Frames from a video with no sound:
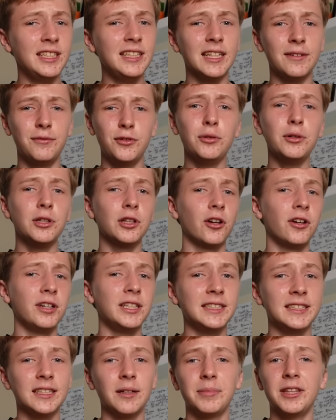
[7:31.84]
if you are
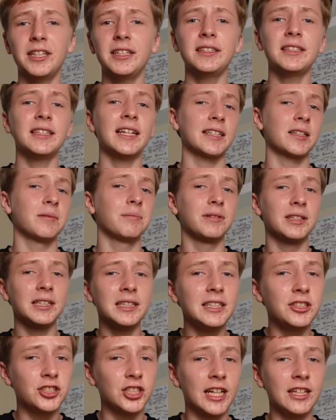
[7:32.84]
learning something that
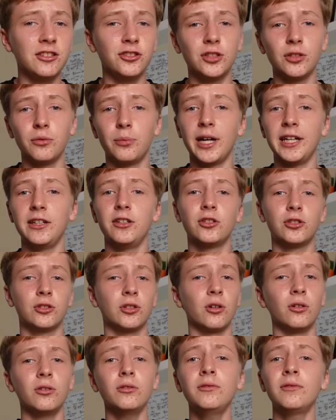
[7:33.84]
completely changes the way you
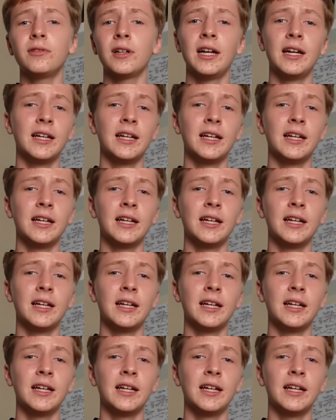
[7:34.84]
solve,